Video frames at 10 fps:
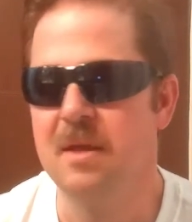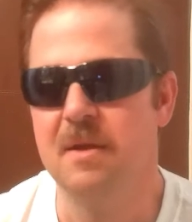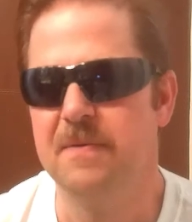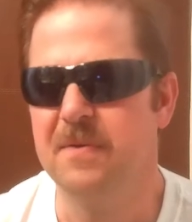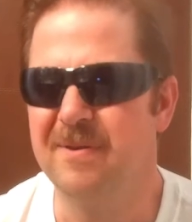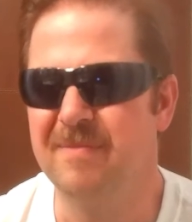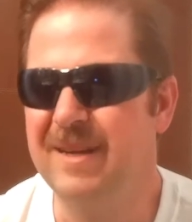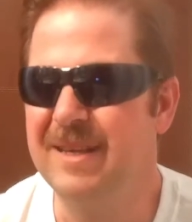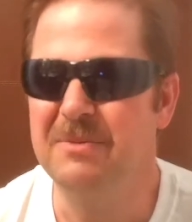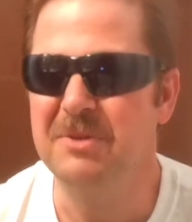for, I
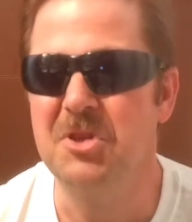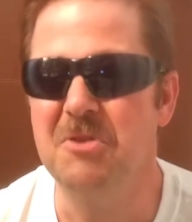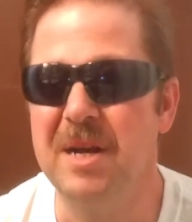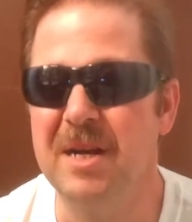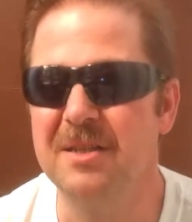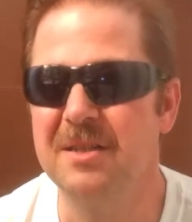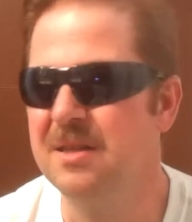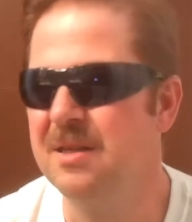think it was $2.